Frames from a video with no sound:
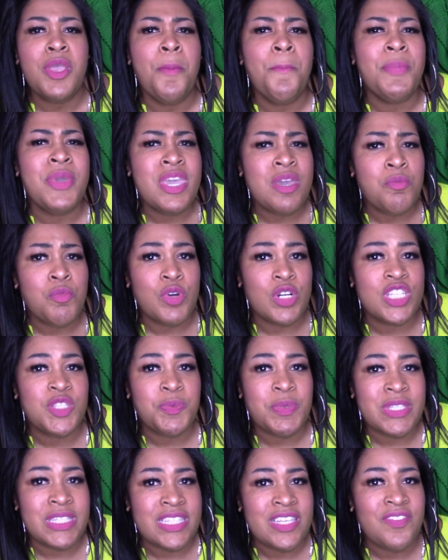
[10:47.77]
being more
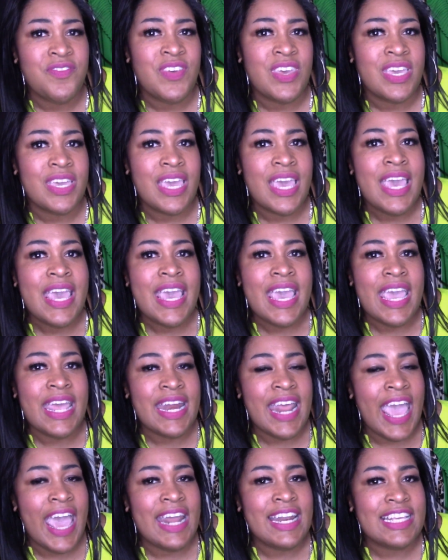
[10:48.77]
specific
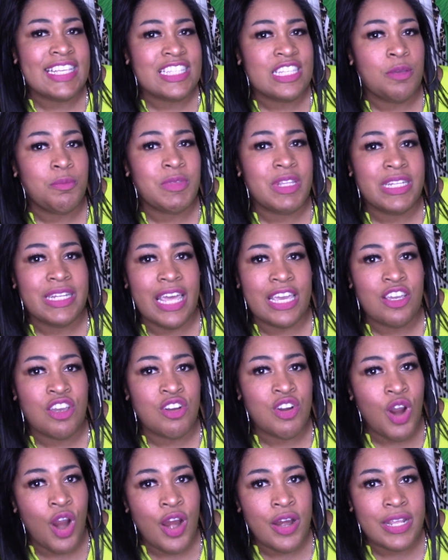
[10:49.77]
and adding something like a
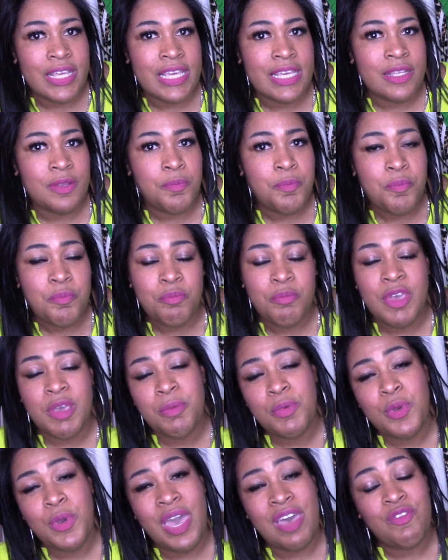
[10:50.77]
cardigan.
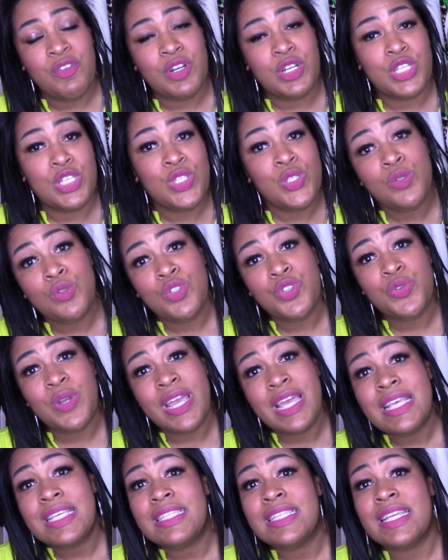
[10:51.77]
Maybe you have on a cute
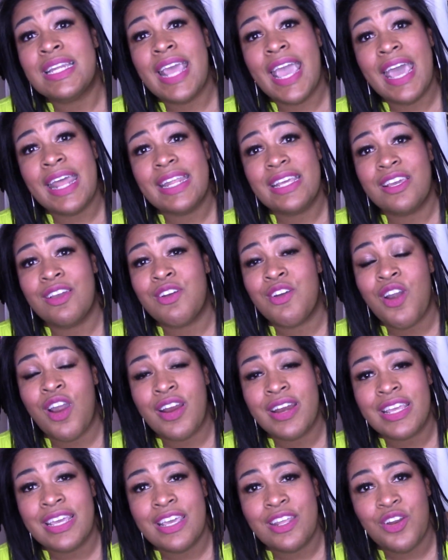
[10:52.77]
dress, and adding a
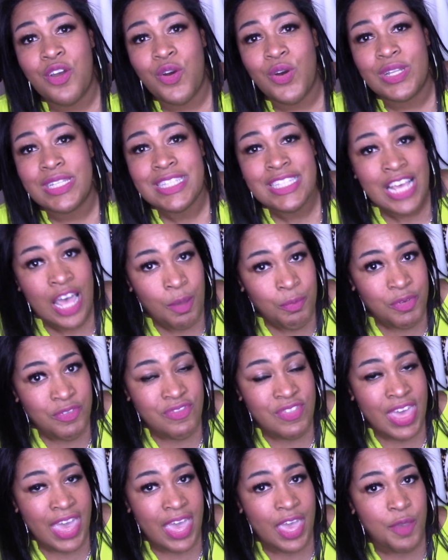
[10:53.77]
cardigan on top of
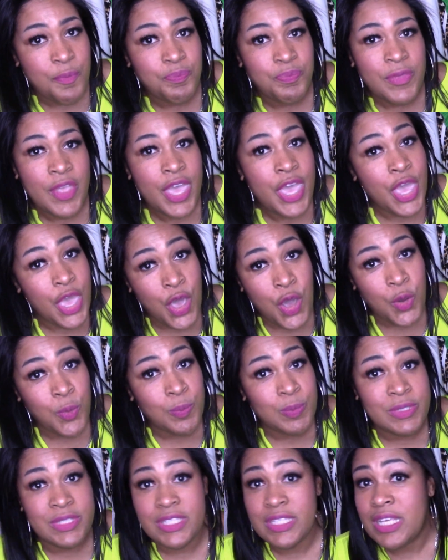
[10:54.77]
that
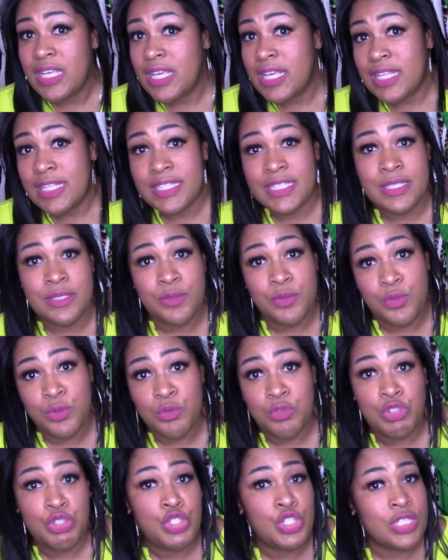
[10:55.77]
helps to
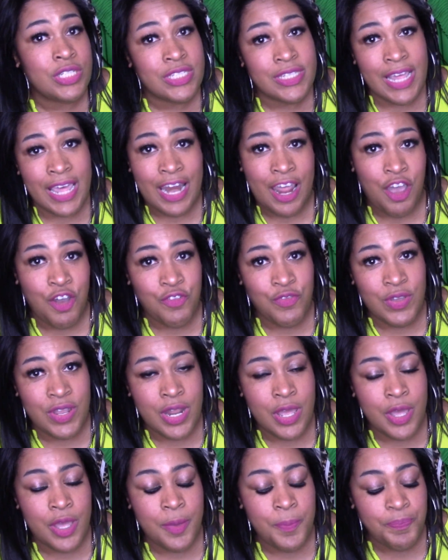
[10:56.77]
zhuzh that
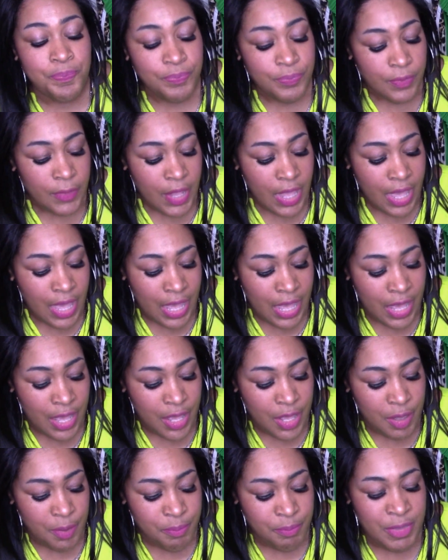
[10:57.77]
outfit up.
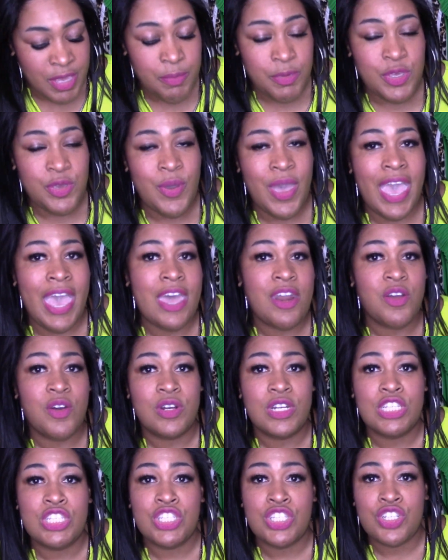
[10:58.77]
Maybe you add
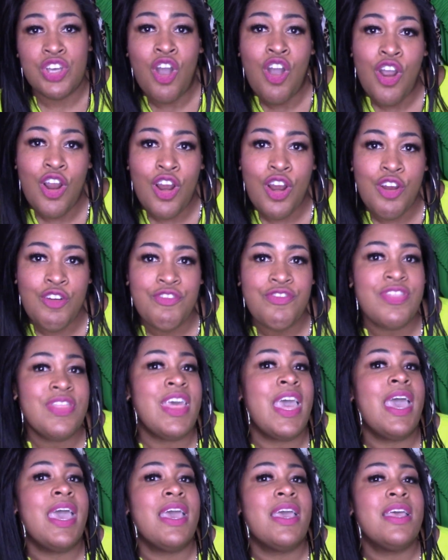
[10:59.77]
on a scarf
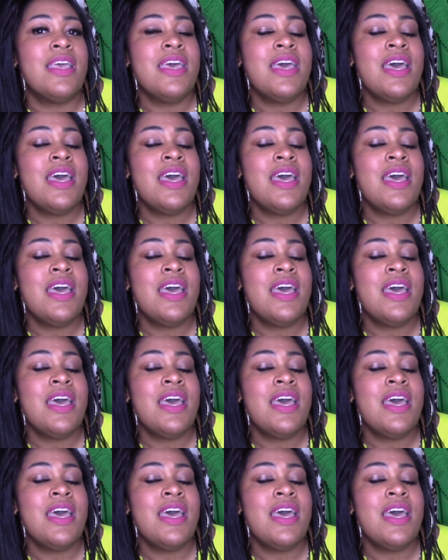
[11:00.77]
that